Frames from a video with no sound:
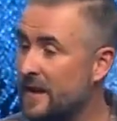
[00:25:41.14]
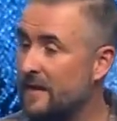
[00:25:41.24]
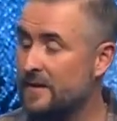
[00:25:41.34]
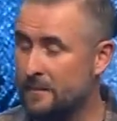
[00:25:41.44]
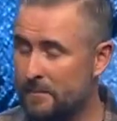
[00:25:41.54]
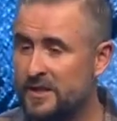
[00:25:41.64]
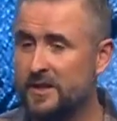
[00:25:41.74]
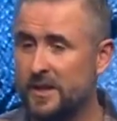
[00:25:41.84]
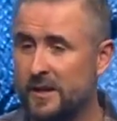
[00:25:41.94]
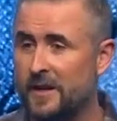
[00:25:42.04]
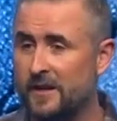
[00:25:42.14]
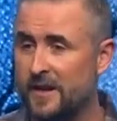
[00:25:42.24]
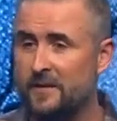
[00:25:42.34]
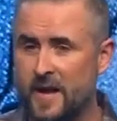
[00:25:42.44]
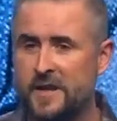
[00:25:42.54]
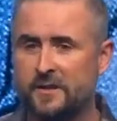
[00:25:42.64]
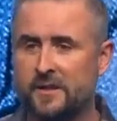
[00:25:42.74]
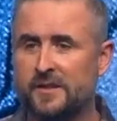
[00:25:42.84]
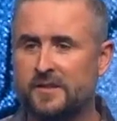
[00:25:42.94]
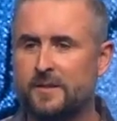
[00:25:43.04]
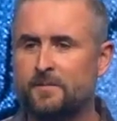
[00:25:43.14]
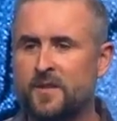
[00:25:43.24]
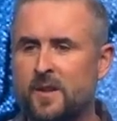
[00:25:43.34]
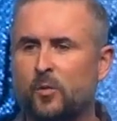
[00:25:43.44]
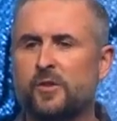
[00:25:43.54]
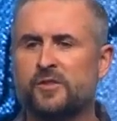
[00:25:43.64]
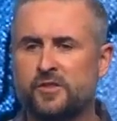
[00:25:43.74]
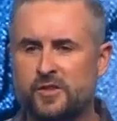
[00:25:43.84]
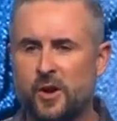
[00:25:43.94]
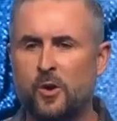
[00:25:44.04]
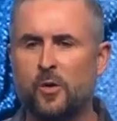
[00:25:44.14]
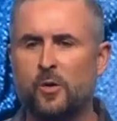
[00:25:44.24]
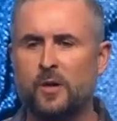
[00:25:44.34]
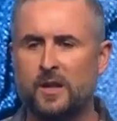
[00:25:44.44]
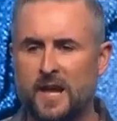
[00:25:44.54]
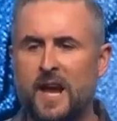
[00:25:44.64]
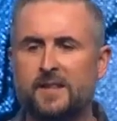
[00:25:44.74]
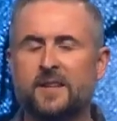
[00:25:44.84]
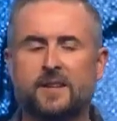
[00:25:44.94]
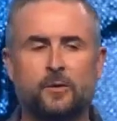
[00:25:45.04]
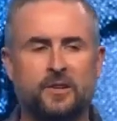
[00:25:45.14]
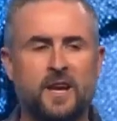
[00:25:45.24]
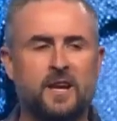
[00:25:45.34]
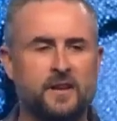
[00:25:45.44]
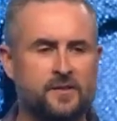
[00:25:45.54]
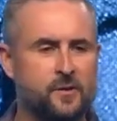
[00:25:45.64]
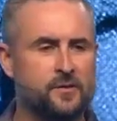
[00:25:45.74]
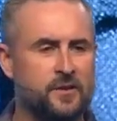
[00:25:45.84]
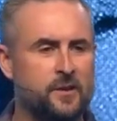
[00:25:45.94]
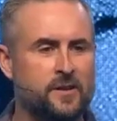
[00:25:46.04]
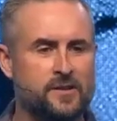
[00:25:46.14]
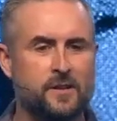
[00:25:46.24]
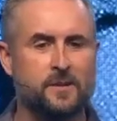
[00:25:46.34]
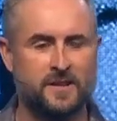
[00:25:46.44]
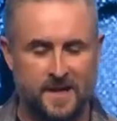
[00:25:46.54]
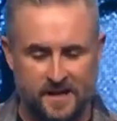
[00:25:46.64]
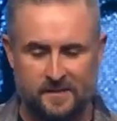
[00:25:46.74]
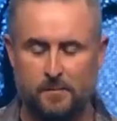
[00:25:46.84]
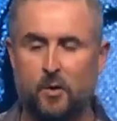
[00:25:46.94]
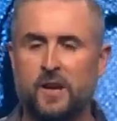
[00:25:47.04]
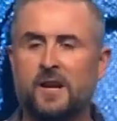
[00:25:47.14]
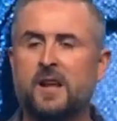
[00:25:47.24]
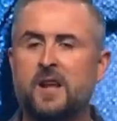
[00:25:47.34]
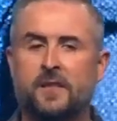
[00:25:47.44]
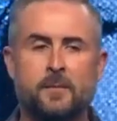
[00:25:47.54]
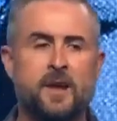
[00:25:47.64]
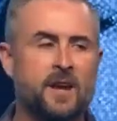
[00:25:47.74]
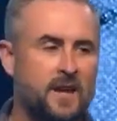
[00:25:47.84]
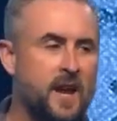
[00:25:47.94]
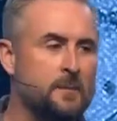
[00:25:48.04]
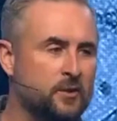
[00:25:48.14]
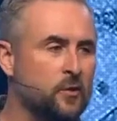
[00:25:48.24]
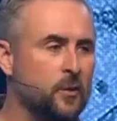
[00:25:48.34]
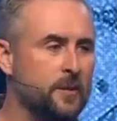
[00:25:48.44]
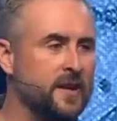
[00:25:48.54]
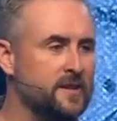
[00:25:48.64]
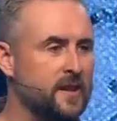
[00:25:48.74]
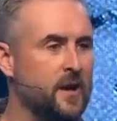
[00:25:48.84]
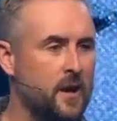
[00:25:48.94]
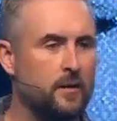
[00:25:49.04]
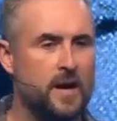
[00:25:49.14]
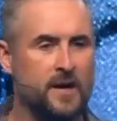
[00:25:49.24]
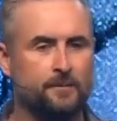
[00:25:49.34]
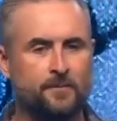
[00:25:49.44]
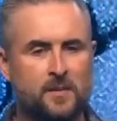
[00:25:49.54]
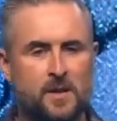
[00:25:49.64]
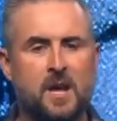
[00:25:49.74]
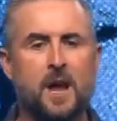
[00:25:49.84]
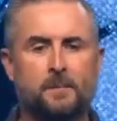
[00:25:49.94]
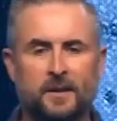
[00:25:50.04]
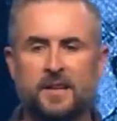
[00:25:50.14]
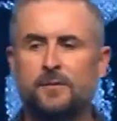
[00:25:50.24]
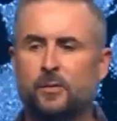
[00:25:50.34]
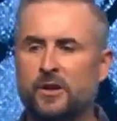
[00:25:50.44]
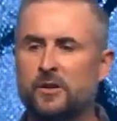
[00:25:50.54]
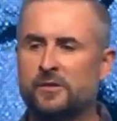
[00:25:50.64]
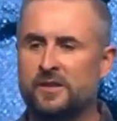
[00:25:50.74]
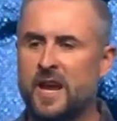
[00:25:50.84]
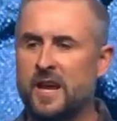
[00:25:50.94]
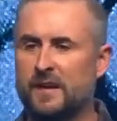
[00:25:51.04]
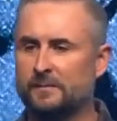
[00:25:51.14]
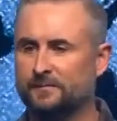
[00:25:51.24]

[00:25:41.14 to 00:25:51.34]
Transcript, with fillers: the missionary, the evangelist, was so glad that they were taking it so seriously. But the next morning, the man came to him and he said, all right, I believe what you say.